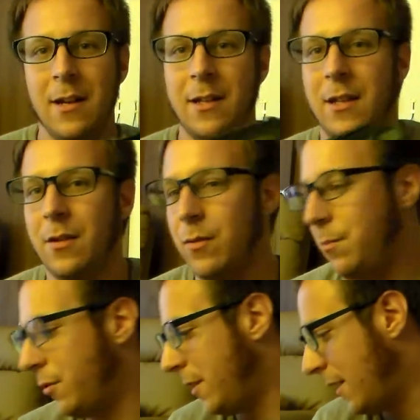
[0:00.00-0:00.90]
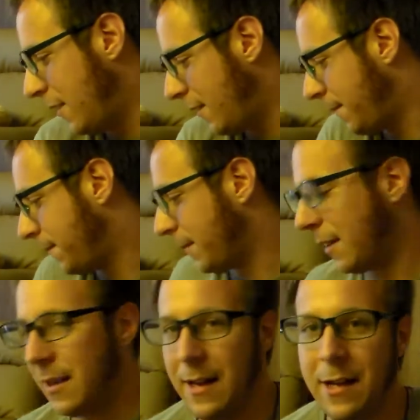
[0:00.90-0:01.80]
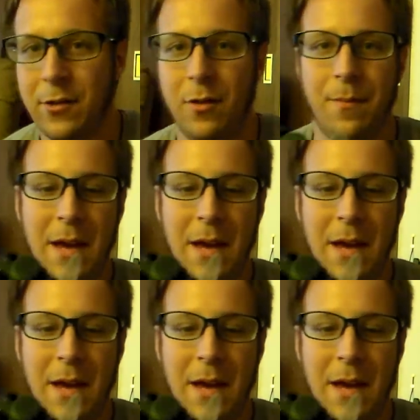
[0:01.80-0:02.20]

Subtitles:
So we'll put in an actual